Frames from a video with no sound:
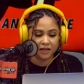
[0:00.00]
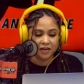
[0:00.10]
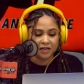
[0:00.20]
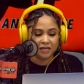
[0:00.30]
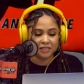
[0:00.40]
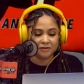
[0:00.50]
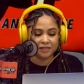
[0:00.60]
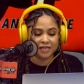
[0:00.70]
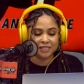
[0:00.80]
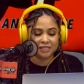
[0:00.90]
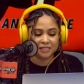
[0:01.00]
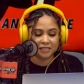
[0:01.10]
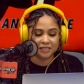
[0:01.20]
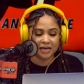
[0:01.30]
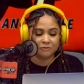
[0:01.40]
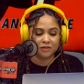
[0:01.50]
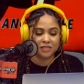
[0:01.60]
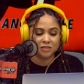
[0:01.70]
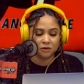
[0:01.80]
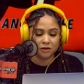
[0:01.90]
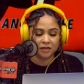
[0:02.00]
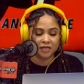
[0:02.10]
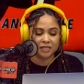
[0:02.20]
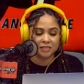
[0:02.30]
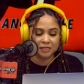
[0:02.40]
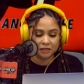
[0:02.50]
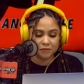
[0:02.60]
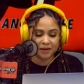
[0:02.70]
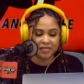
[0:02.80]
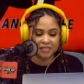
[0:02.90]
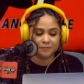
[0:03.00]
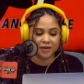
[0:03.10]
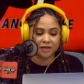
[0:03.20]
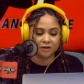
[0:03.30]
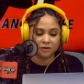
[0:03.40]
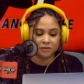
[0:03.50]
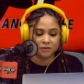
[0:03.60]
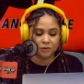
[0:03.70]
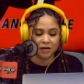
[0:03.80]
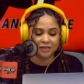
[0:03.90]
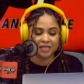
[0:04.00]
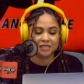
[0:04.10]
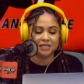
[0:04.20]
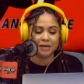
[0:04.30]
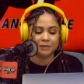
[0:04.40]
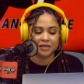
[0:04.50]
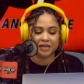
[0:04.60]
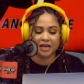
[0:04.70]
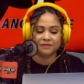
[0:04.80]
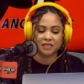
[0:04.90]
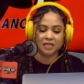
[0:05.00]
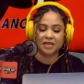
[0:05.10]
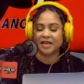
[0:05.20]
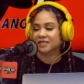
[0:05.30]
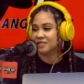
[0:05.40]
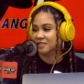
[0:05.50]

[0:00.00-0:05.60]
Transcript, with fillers: And so he likes to sit down with his daughter, get his nails painted, paint hers as well. That's the time that they have to connect.